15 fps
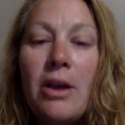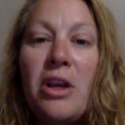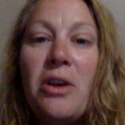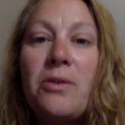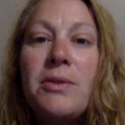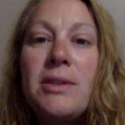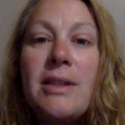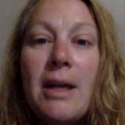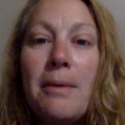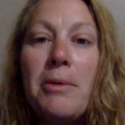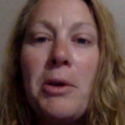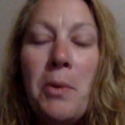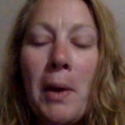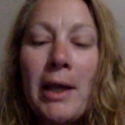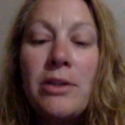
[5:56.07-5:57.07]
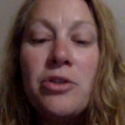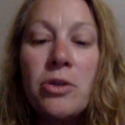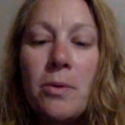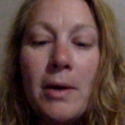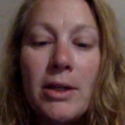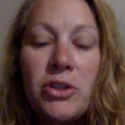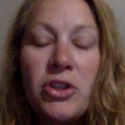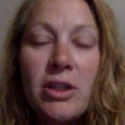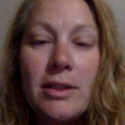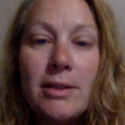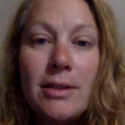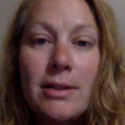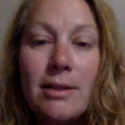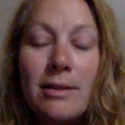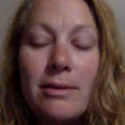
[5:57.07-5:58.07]
Use WH
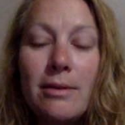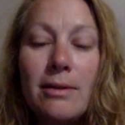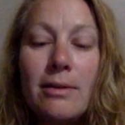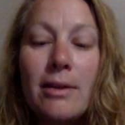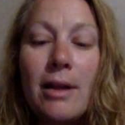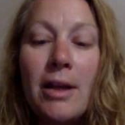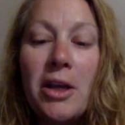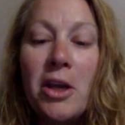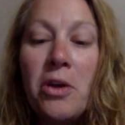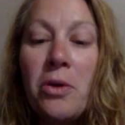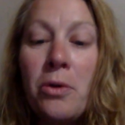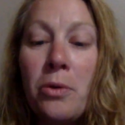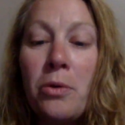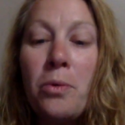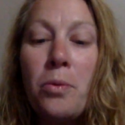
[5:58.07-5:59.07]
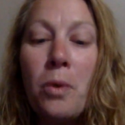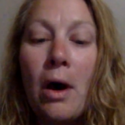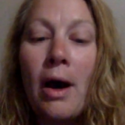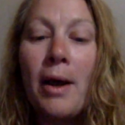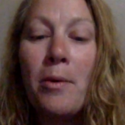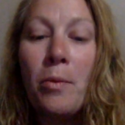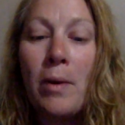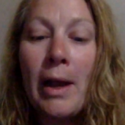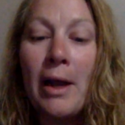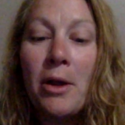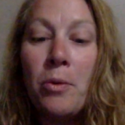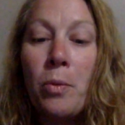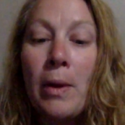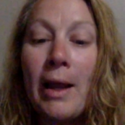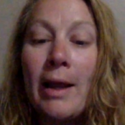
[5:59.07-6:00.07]
questions like who, what, where,
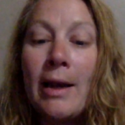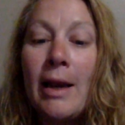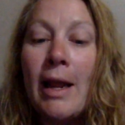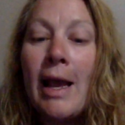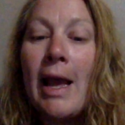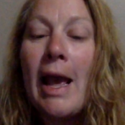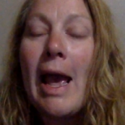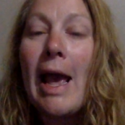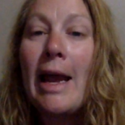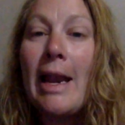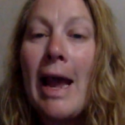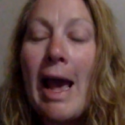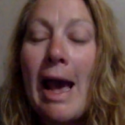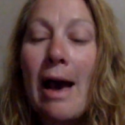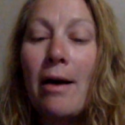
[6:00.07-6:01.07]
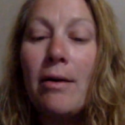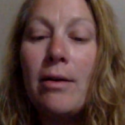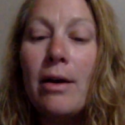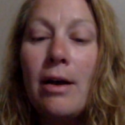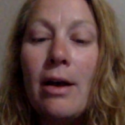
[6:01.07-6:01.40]
when, and how.